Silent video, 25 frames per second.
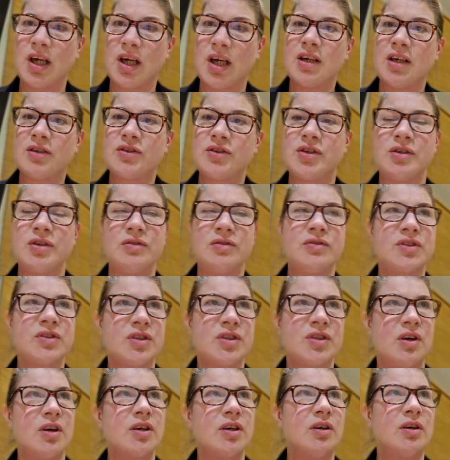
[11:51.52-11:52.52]
to
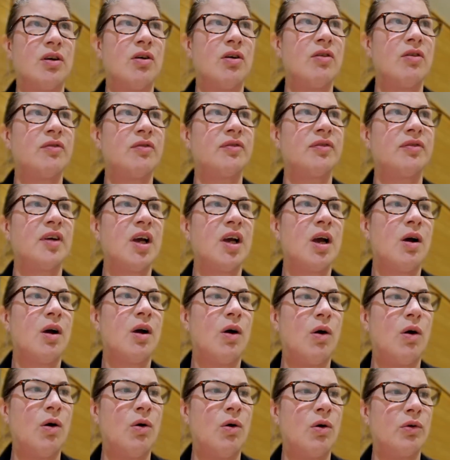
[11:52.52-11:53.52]
sign off
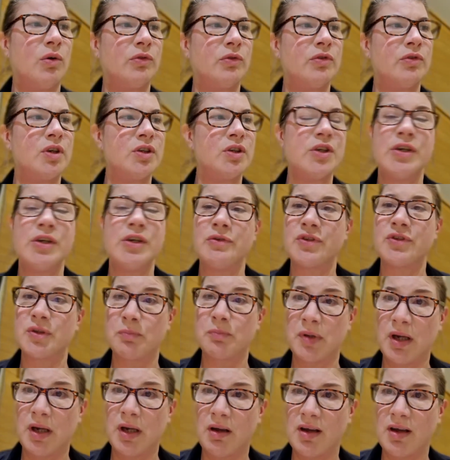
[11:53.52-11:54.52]
on new
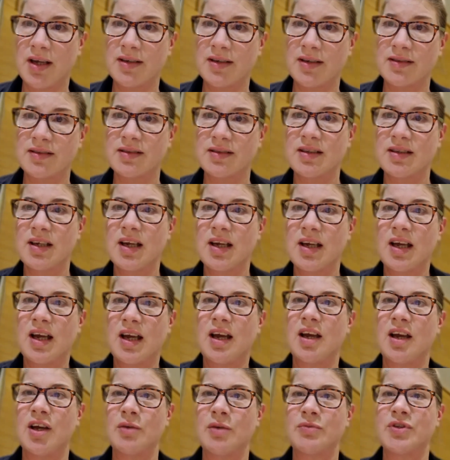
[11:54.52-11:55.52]
suppliers,
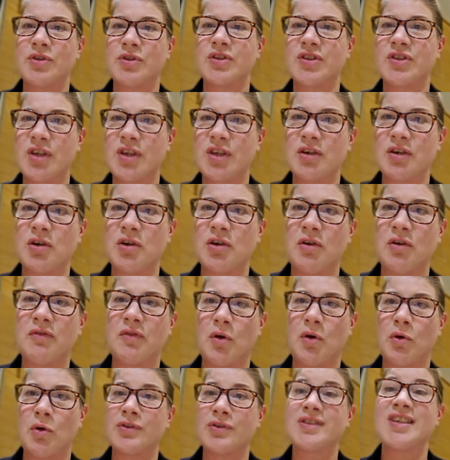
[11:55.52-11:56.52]
to sign off
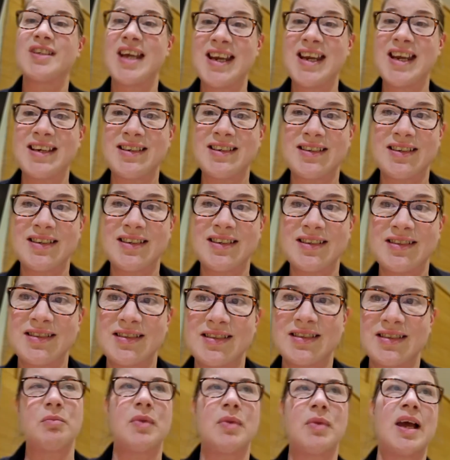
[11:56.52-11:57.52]
on
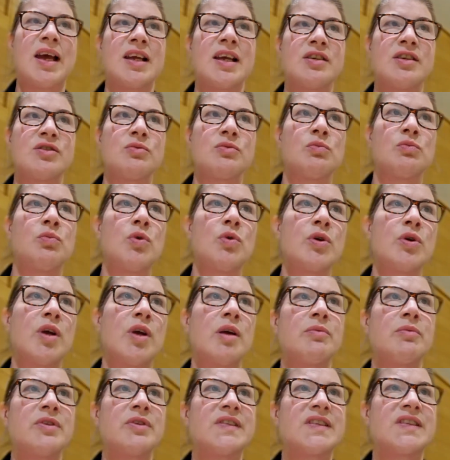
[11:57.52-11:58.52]
tenders. And what I
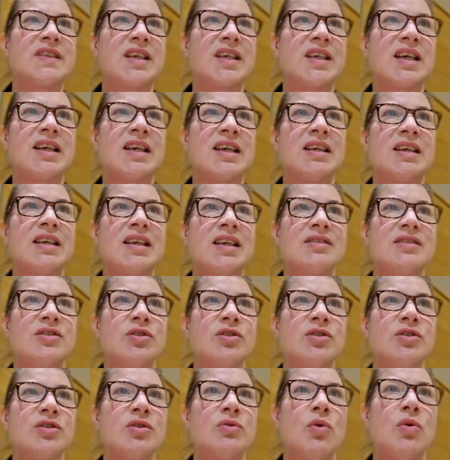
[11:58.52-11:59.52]
would say is
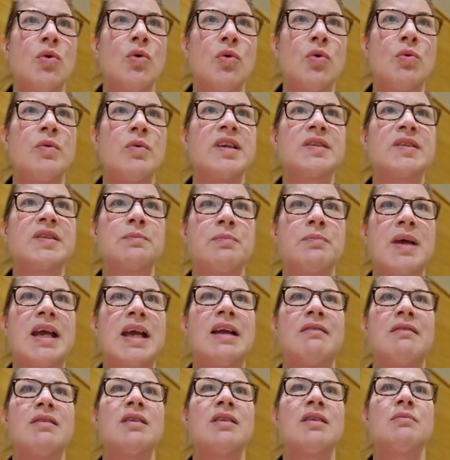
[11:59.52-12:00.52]
to always
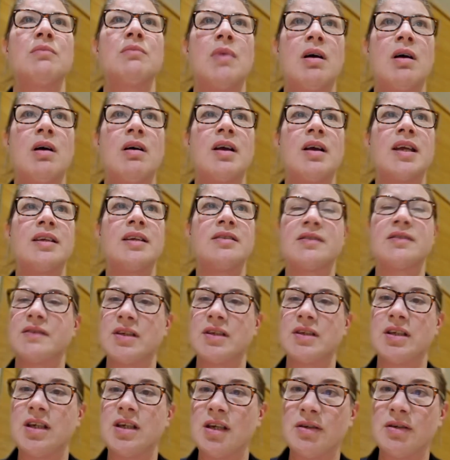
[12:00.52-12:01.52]
bear in mind
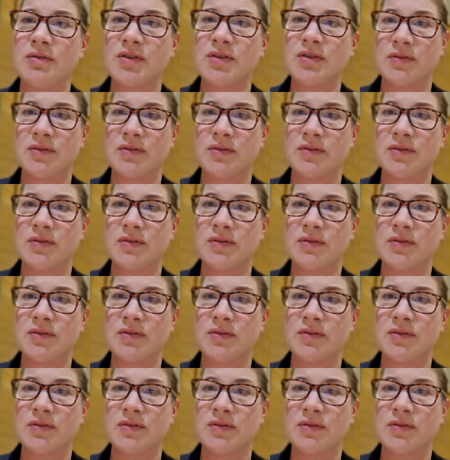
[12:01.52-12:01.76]
the use of